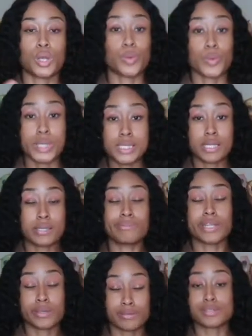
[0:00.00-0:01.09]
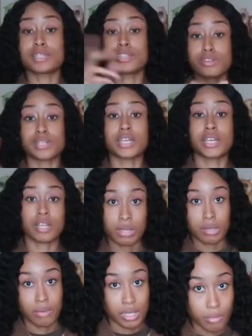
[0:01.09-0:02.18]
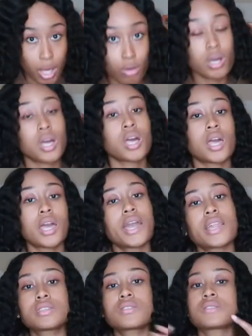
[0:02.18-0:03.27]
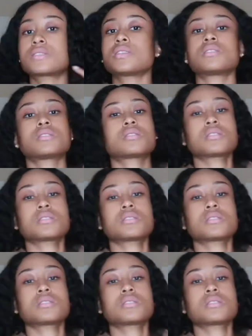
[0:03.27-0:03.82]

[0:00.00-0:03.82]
reason, but it was literally any mini money. Well, and I chose this.